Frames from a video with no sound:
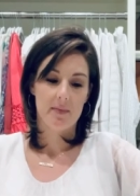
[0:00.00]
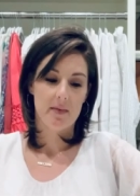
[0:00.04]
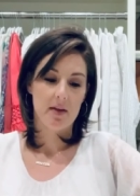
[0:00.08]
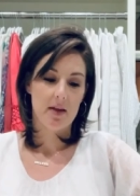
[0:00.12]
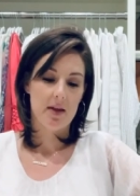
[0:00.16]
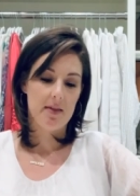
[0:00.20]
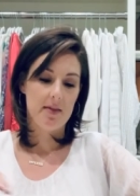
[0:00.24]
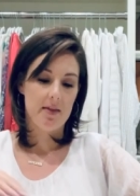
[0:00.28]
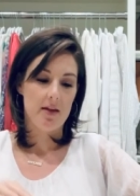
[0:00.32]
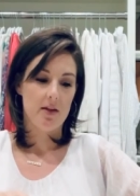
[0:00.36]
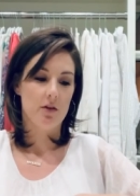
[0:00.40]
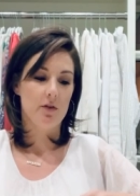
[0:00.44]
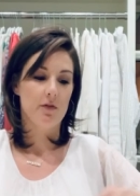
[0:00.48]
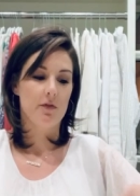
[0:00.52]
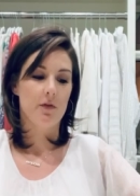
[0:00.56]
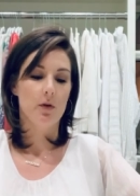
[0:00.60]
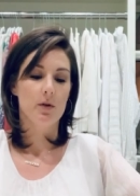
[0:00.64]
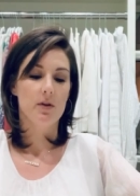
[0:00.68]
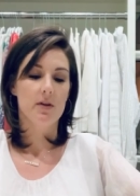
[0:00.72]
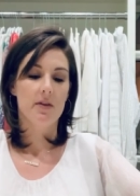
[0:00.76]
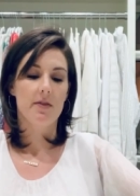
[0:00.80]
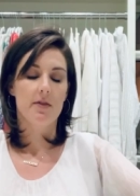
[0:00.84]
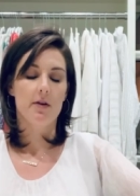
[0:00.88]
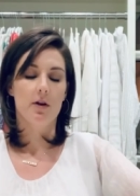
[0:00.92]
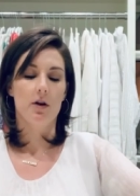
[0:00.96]
and then you
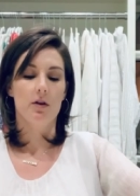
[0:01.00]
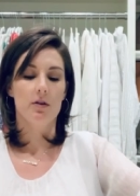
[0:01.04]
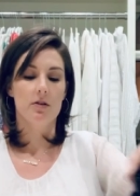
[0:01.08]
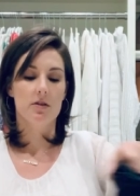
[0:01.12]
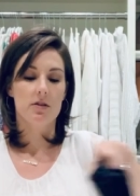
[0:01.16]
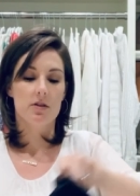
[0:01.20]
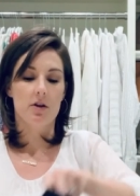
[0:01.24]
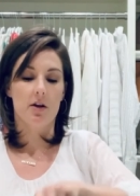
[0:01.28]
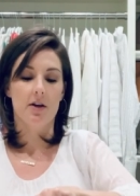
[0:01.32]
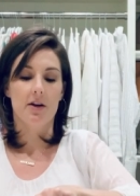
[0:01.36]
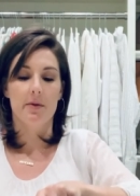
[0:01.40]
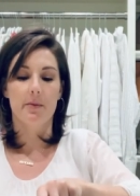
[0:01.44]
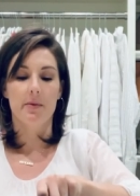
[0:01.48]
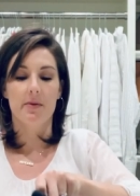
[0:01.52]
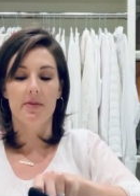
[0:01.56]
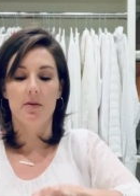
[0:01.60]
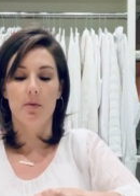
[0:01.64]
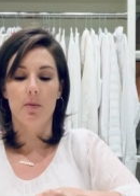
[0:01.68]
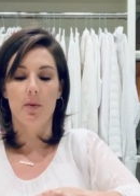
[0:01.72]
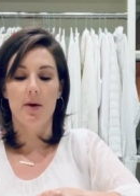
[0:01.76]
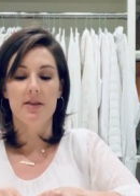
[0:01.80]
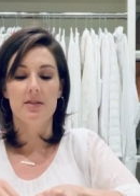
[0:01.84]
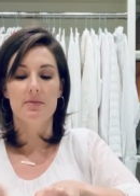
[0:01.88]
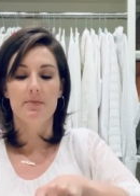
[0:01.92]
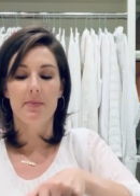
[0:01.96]
fold in thirds starting with the
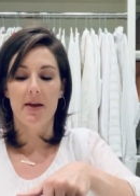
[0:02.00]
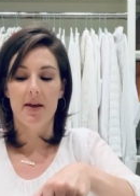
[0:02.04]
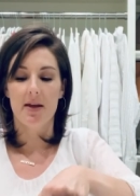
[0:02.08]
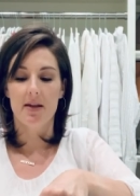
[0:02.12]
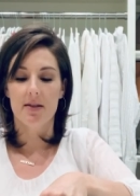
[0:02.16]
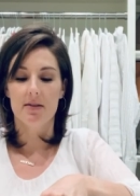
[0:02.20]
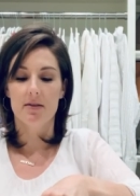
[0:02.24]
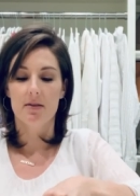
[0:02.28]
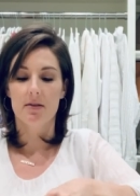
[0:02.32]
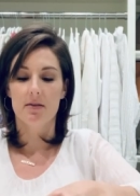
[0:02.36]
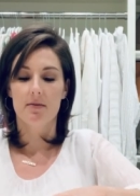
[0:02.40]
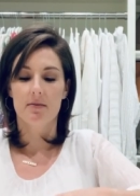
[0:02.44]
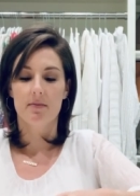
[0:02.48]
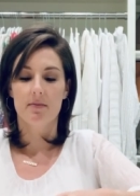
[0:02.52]
waistband,